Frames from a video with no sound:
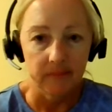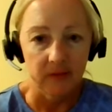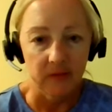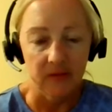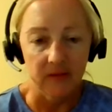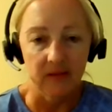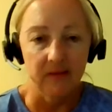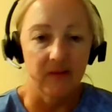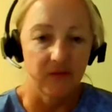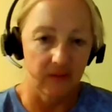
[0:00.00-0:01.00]
there's a
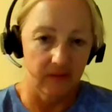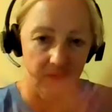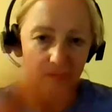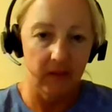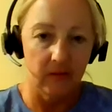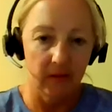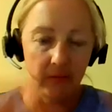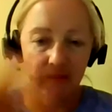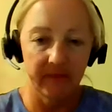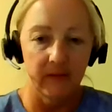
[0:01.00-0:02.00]
little
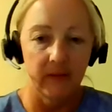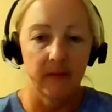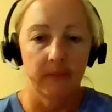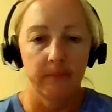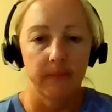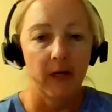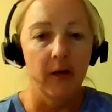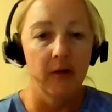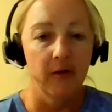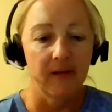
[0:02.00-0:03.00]
bit of a
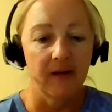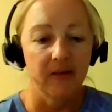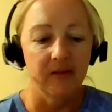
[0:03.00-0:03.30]
barrier there.